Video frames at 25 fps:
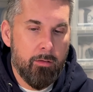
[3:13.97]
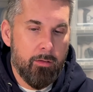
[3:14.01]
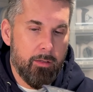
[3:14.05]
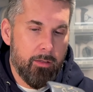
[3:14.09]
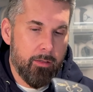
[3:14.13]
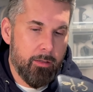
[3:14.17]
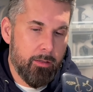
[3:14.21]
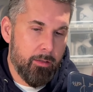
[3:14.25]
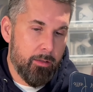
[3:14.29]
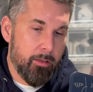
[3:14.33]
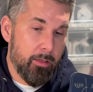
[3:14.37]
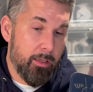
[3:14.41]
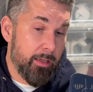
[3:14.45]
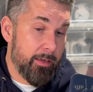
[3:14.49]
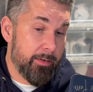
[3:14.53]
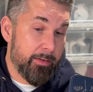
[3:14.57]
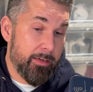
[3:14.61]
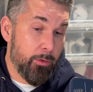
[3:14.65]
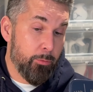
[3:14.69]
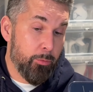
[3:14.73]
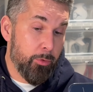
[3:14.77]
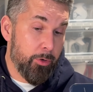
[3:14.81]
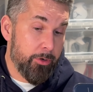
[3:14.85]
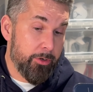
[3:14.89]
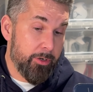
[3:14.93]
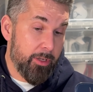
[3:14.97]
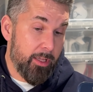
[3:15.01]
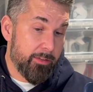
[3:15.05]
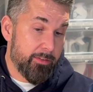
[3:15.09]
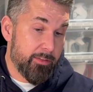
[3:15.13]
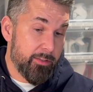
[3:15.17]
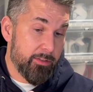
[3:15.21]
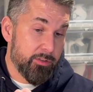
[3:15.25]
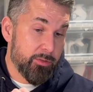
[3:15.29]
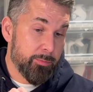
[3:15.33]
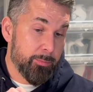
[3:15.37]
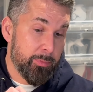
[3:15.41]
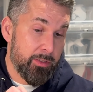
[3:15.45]
And they were not
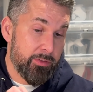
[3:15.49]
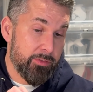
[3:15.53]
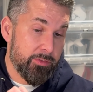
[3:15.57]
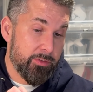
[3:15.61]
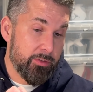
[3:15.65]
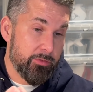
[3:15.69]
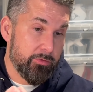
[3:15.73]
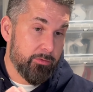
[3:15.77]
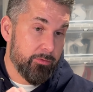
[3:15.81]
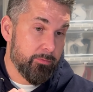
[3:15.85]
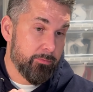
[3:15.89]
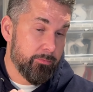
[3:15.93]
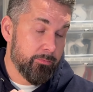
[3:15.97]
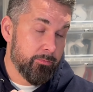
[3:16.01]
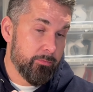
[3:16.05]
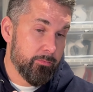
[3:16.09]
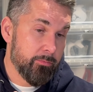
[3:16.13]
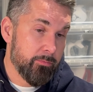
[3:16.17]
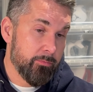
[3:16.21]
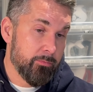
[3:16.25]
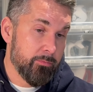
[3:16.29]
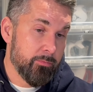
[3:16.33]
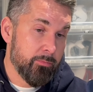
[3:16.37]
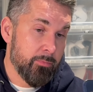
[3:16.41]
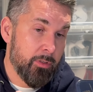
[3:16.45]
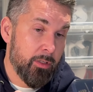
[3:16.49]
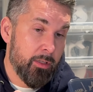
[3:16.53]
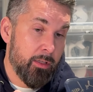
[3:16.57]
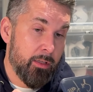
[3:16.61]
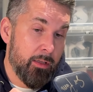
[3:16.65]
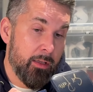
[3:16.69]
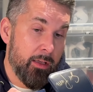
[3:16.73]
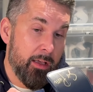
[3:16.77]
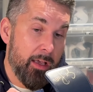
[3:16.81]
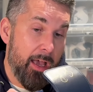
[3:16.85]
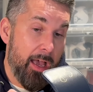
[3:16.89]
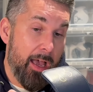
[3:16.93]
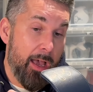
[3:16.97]
expensive.
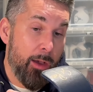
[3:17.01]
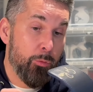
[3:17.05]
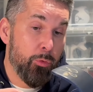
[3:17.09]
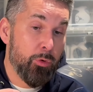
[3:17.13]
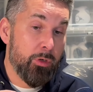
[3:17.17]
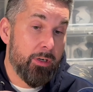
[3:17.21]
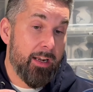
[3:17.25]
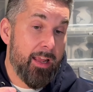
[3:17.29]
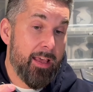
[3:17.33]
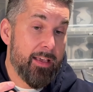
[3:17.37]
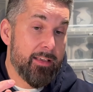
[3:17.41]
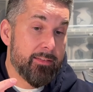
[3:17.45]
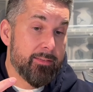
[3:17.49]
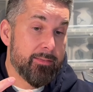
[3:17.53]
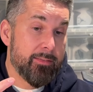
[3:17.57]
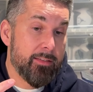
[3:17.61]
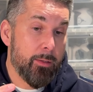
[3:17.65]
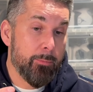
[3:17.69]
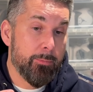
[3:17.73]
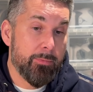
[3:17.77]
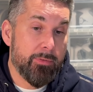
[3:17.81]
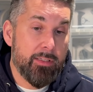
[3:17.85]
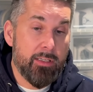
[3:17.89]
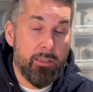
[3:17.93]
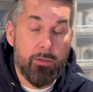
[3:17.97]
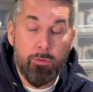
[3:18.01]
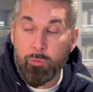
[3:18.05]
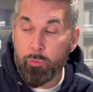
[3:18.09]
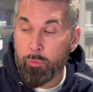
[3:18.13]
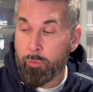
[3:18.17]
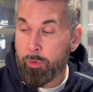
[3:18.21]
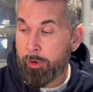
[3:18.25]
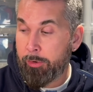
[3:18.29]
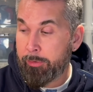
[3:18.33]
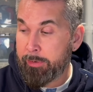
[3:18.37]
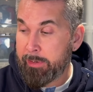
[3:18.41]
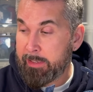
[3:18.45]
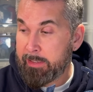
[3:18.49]
I would like something
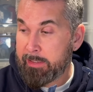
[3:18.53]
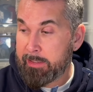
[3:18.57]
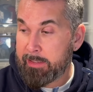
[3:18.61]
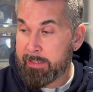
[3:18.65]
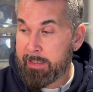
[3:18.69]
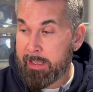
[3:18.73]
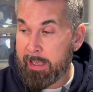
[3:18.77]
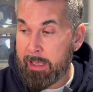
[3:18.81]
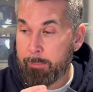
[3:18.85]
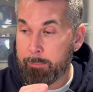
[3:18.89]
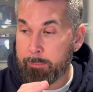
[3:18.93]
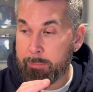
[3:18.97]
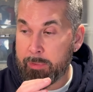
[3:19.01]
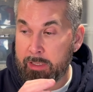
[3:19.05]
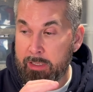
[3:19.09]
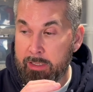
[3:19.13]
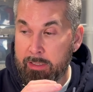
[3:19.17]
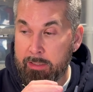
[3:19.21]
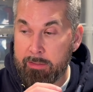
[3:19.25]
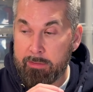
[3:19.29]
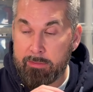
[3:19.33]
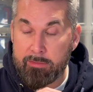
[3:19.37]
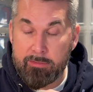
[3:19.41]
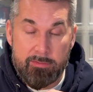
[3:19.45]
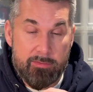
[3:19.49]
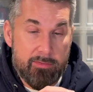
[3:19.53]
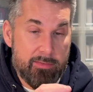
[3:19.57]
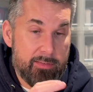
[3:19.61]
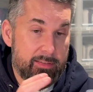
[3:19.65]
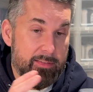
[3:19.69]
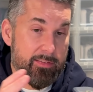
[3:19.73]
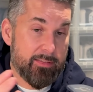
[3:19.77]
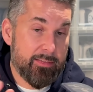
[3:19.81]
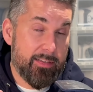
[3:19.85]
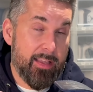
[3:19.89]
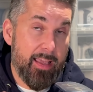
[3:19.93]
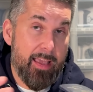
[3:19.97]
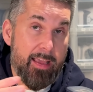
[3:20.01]
where it can be
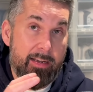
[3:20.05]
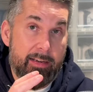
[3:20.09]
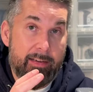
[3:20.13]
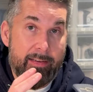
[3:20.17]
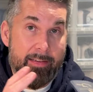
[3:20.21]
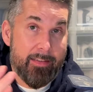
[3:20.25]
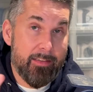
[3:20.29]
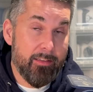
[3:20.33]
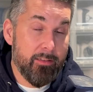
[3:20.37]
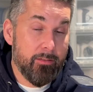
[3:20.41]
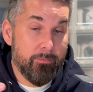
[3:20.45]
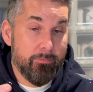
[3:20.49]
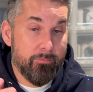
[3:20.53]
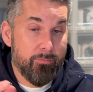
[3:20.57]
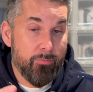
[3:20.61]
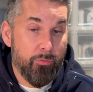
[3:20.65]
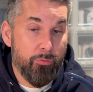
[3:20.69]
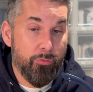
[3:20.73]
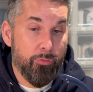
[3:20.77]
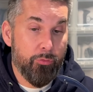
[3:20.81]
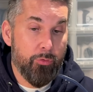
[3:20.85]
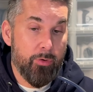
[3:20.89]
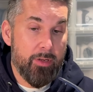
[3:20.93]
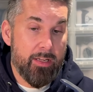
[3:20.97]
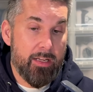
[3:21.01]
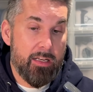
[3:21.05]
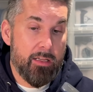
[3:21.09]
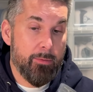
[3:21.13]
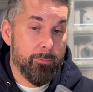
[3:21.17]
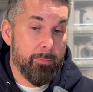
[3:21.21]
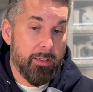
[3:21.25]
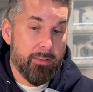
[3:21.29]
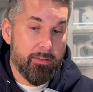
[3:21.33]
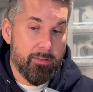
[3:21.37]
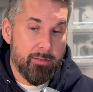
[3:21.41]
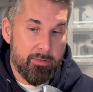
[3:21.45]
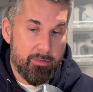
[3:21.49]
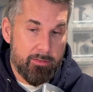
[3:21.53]
standing freely,
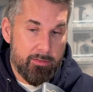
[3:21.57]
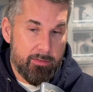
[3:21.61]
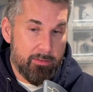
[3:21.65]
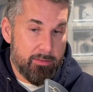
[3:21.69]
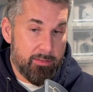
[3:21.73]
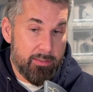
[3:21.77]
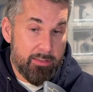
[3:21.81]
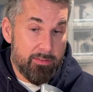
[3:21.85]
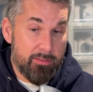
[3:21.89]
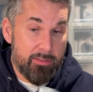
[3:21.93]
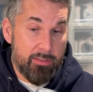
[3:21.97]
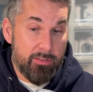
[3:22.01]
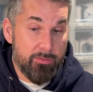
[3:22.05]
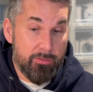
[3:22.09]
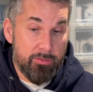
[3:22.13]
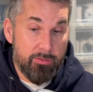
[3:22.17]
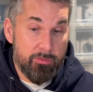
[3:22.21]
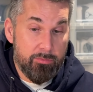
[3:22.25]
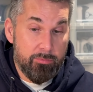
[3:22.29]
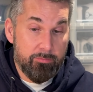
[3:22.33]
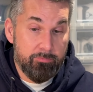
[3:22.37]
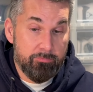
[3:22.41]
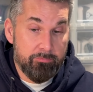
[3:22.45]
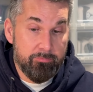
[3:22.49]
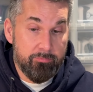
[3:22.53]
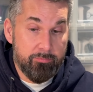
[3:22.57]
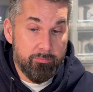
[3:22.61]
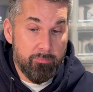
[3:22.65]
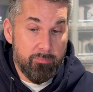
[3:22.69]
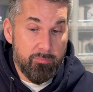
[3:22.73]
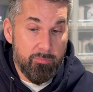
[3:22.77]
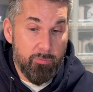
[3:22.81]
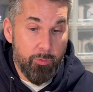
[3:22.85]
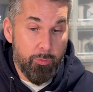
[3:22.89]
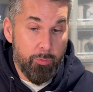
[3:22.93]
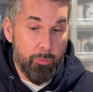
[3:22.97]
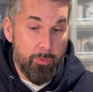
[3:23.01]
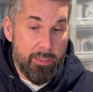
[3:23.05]
but this is
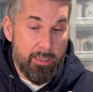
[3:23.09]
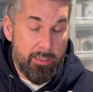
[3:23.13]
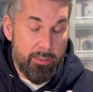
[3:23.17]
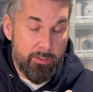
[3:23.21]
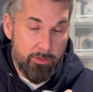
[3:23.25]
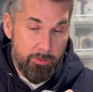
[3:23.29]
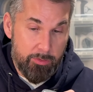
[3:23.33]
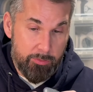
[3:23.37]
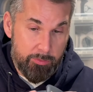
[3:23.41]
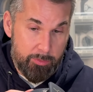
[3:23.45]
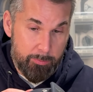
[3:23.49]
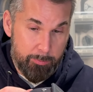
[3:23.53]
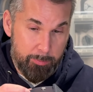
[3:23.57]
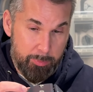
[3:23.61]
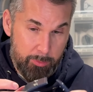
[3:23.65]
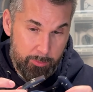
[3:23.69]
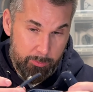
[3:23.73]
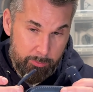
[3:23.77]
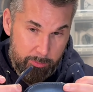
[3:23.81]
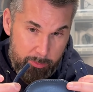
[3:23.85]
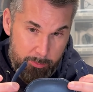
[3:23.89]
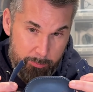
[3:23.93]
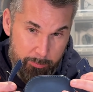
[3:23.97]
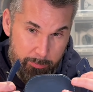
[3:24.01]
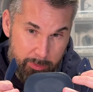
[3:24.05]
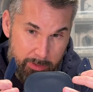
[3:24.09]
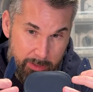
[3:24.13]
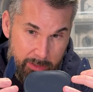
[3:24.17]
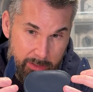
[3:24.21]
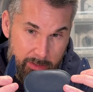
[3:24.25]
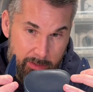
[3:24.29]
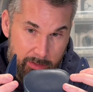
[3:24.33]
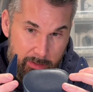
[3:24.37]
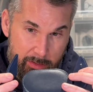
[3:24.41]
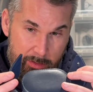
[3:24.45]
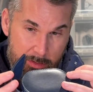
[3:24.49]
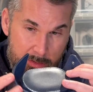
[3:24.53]
really just supposed to be